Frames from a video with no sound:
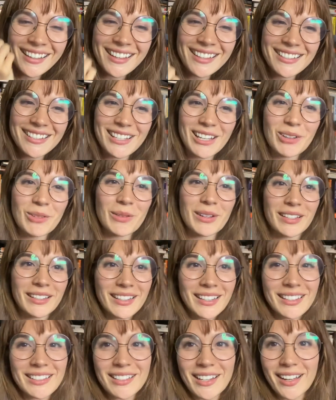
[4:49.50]
So
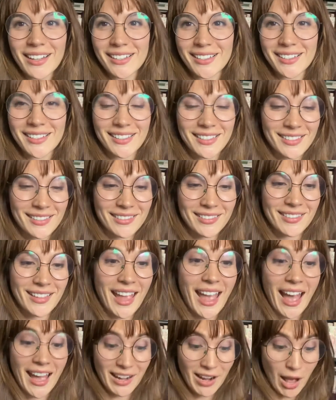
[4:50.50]
it does
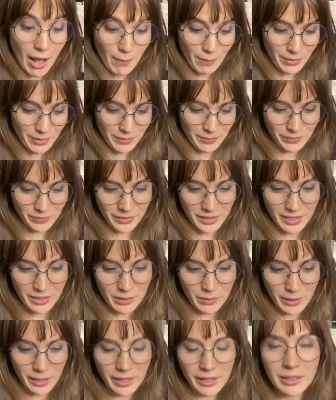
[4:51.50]
add up in a
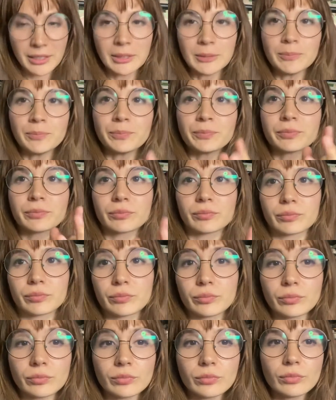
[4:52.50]
way.
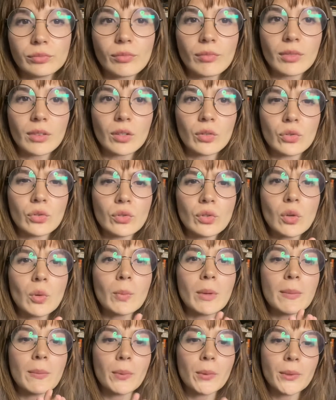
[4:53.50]
So
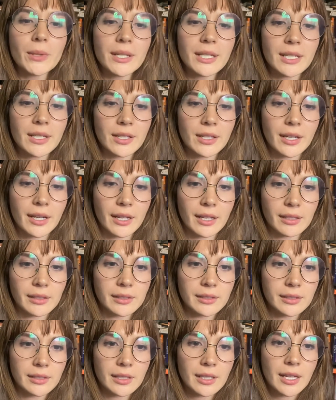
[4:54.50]
my point here
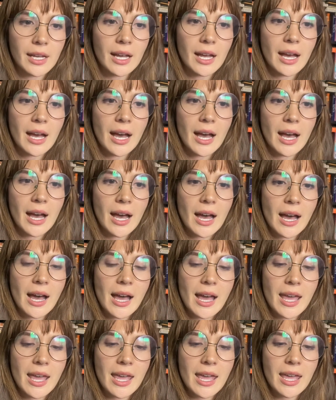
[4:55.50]
is,
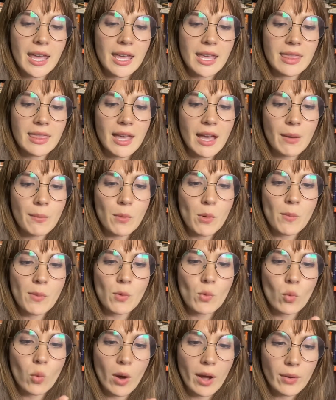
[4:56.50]
in that
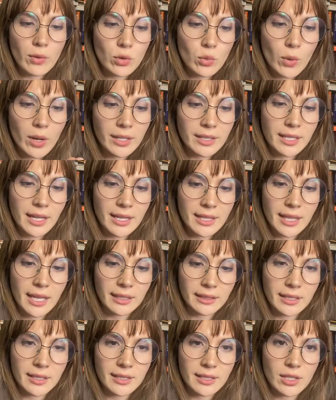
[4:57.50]
moment, why do I take
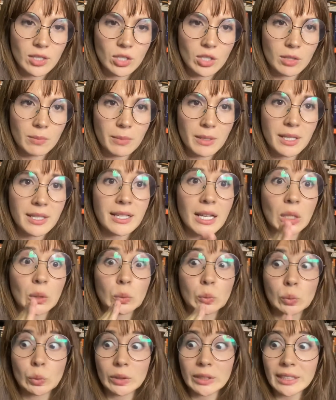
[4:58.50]
that decision? Because I
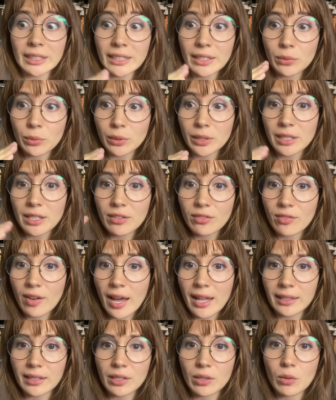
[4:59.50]
really, really
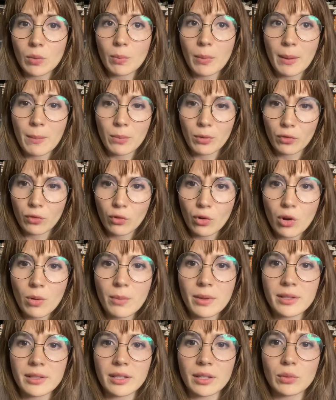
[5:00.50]
value my performance.